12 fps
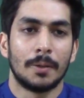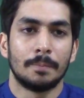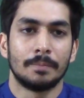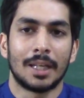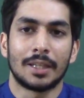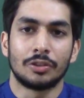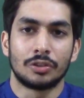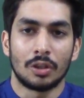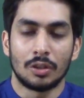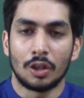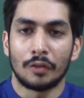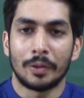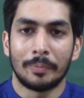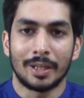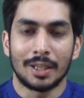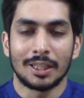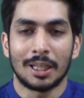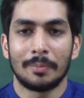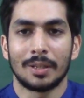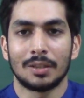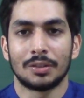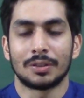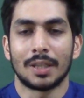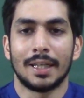like Journal of American
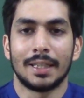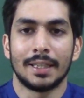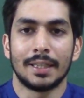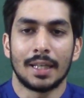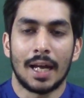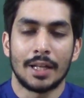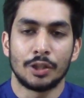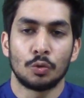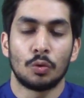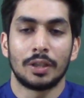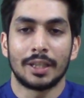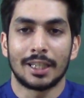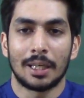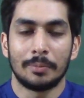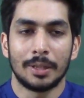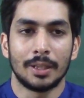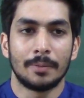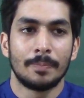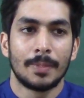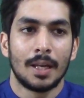Chemical Society, Angiogenetics,